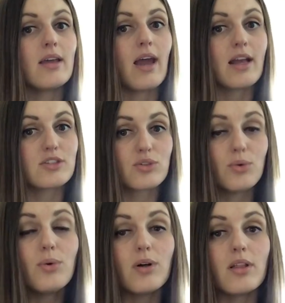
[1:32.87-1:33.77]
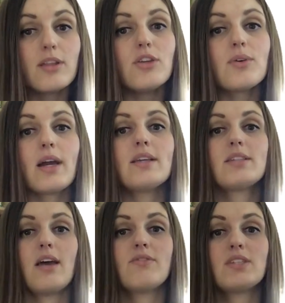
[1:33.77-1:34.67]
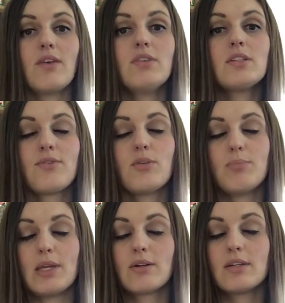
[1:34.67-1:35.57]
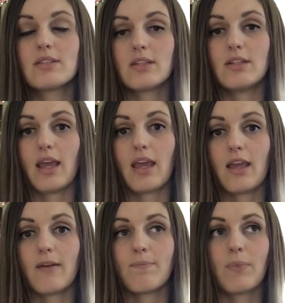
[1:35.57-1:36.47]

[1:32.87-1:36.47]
At school, you guys have 7 different periods a day.